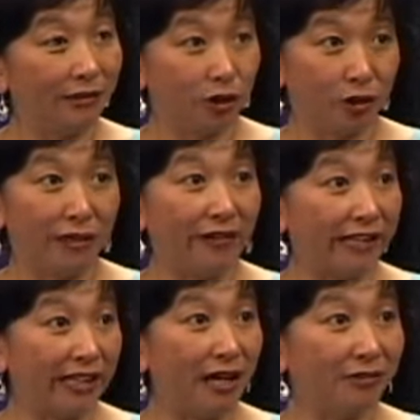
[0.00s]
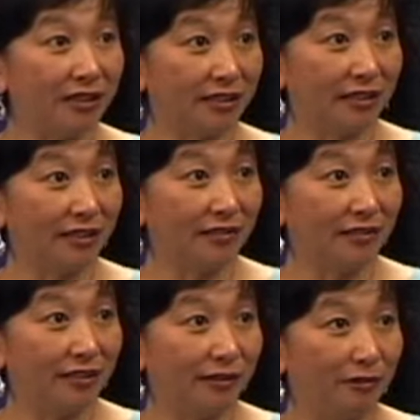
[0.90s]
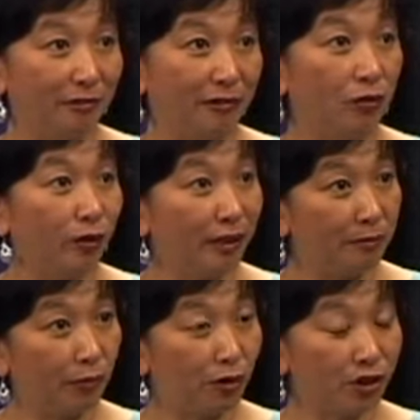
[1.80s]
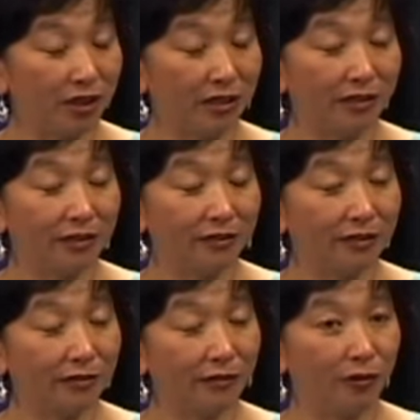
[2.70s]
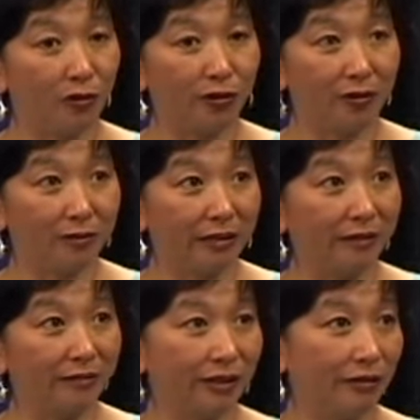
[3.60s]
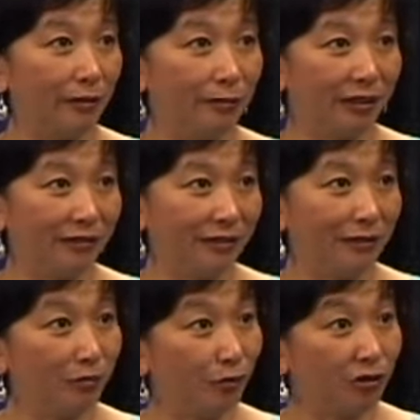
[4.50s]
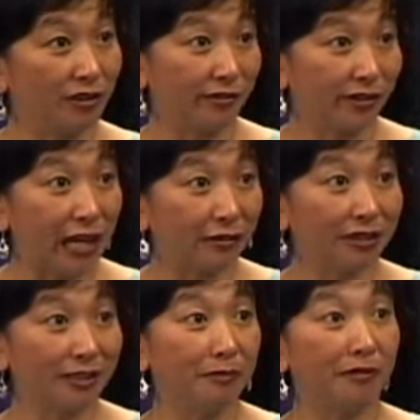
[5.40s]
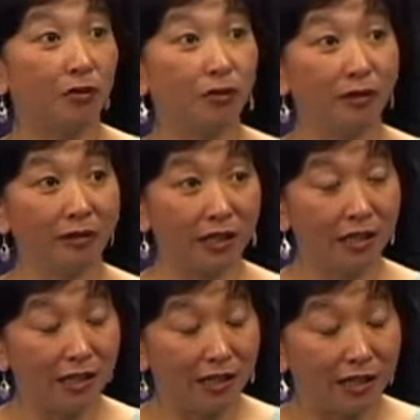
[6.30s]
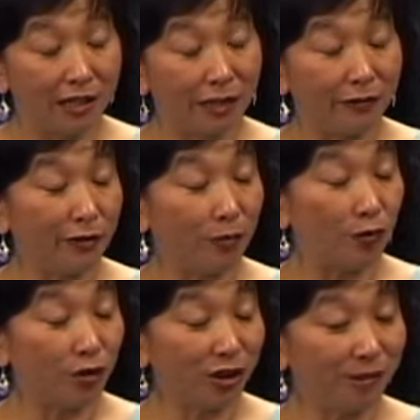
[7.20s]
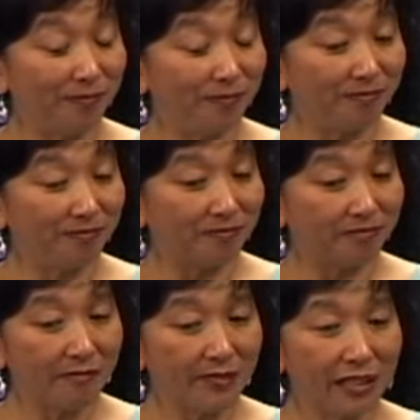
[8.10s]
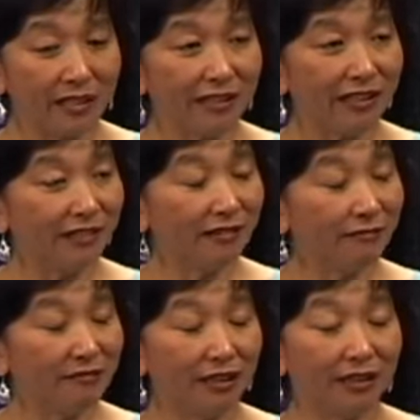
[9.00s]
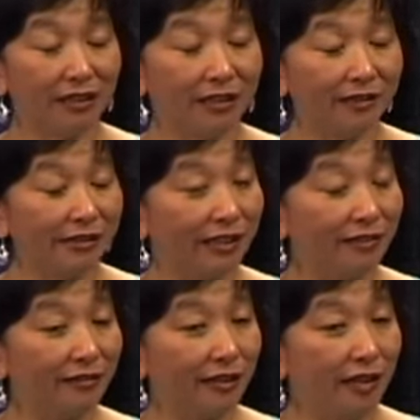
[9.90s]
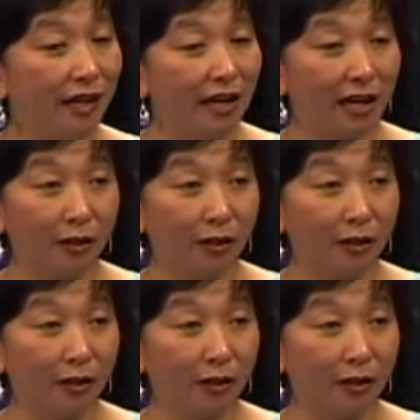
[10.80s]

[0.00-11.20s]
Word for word: should have had counseling, you know, mm. before the abortion. And it sort of dawned on me, you know, about the importance of counseling before you have an abortion. And then I and then I